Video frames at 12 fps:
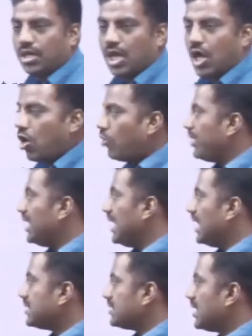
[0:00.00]
How many
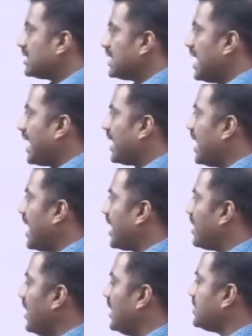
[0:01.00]
listeners liked at
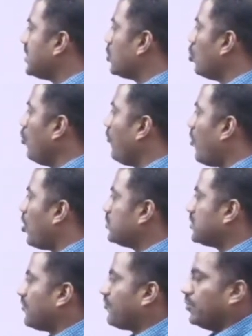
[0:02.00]
least two forms
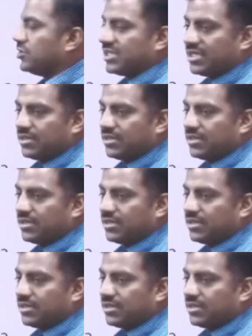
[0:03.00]
of music?